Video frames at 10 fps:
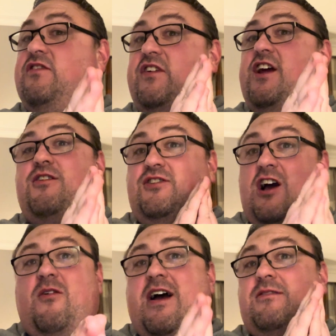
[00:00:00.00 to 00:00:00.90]
videos
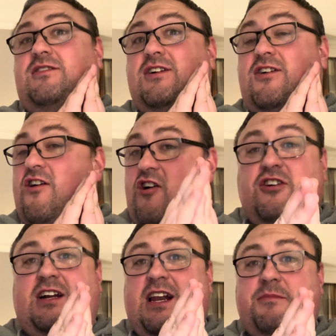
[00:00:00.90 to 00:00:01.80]
go out
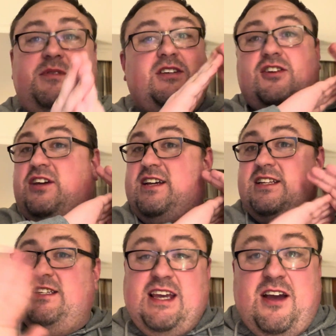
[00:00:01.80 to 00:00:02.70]
unclipped, so you can
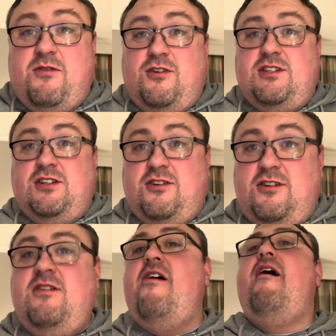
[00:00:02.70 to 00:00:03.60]
see it warts and all.